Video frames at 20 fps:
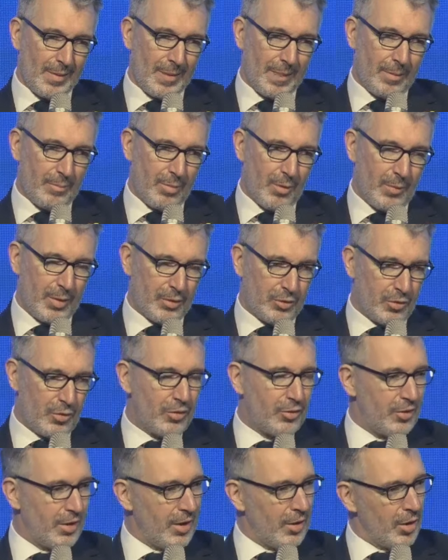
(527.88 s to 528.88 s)
But we do
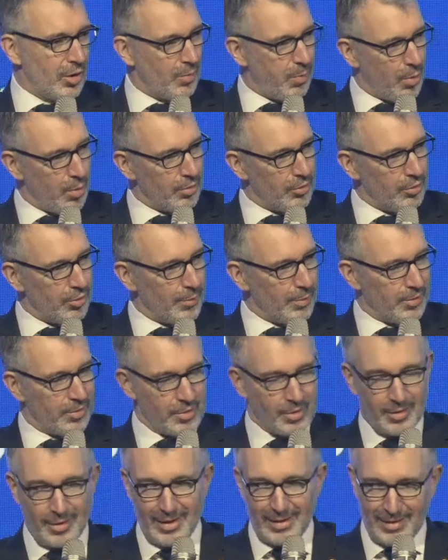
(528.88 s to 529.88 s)
see an important
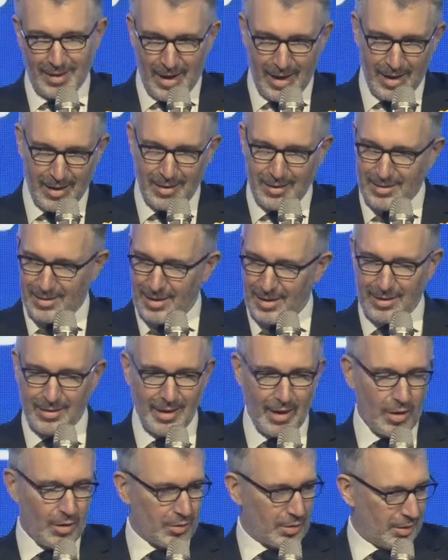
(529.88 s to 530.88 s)
opportunity. Dan has set
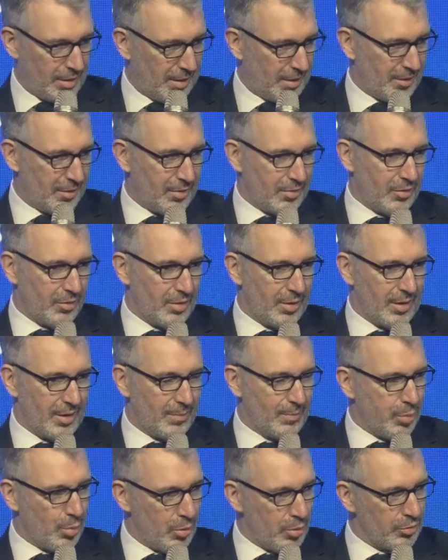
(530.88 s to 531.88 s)
out the
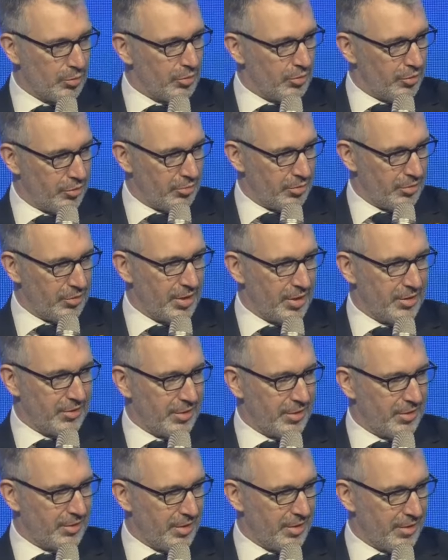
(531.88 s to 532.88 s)
important
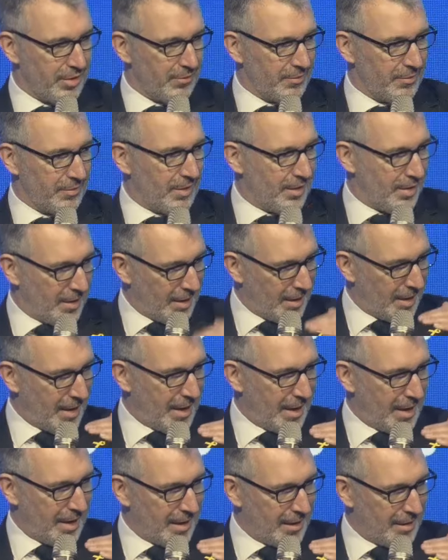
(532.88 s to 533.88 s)
strategic shift,
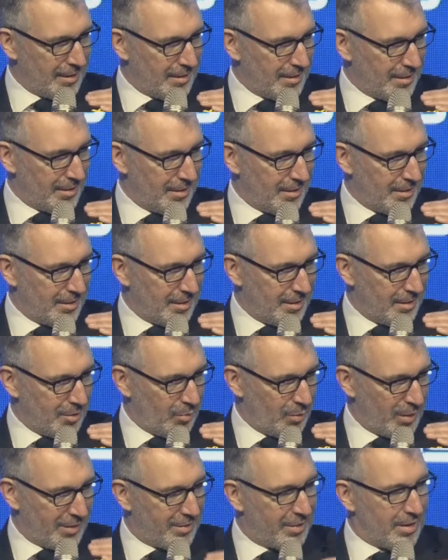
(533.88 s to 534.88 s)
and
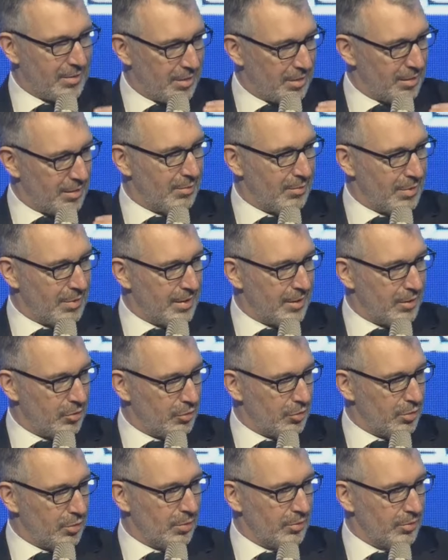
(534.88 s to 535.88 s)
we see that the Iranians
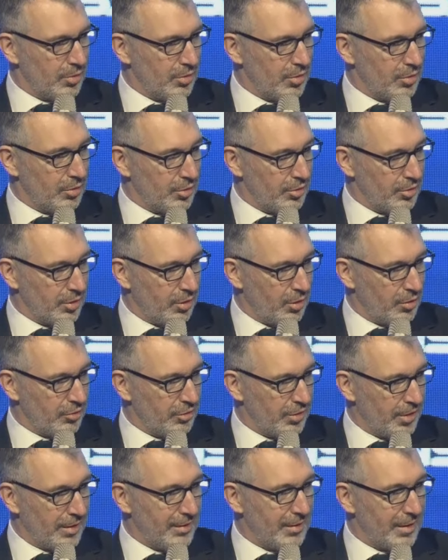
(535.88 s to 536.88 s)
do want to
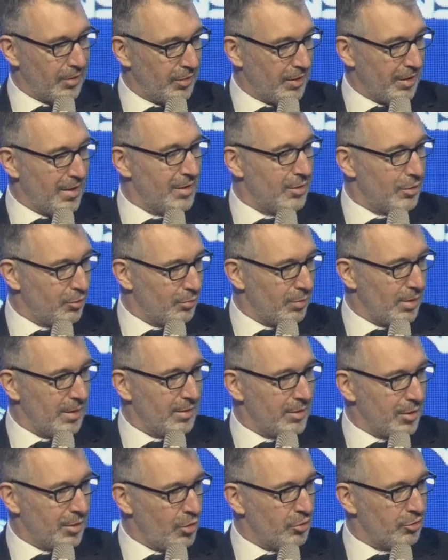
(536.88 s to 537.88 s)
negotiate. Now, the E3
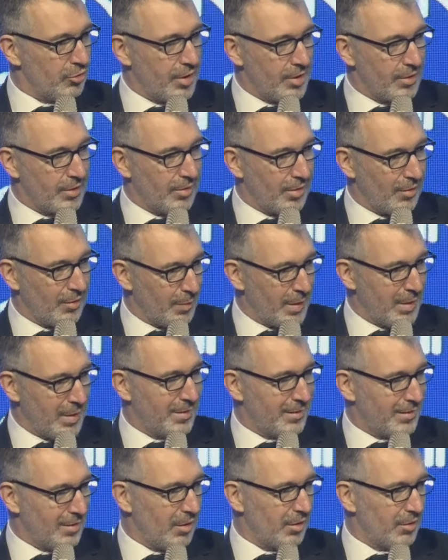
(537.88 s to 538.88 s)
negotiators have been
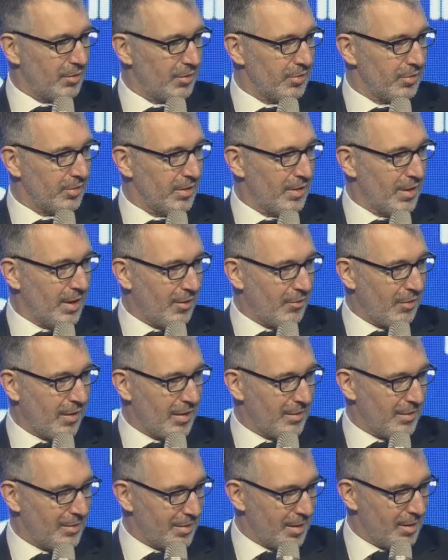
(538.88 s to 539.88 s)
in touch, have
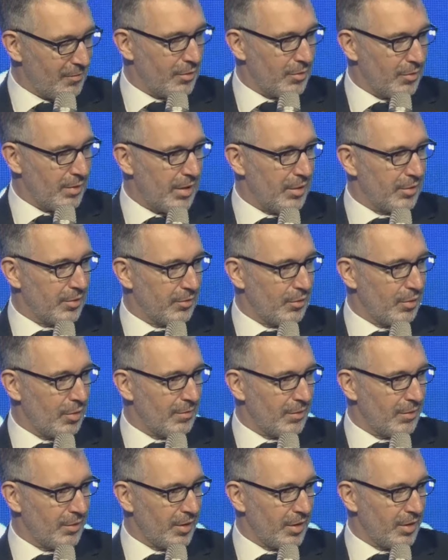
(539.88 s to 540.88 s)
had several rounds of
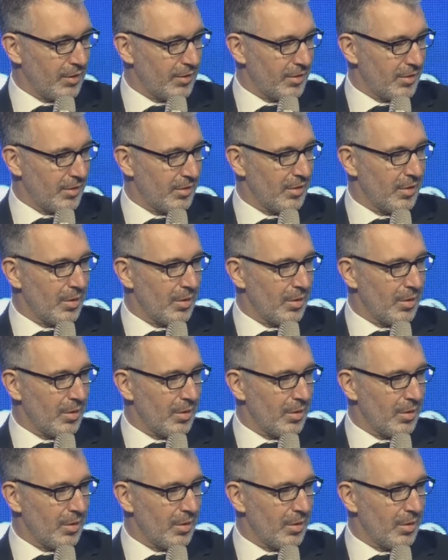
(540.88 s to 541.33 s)
conversations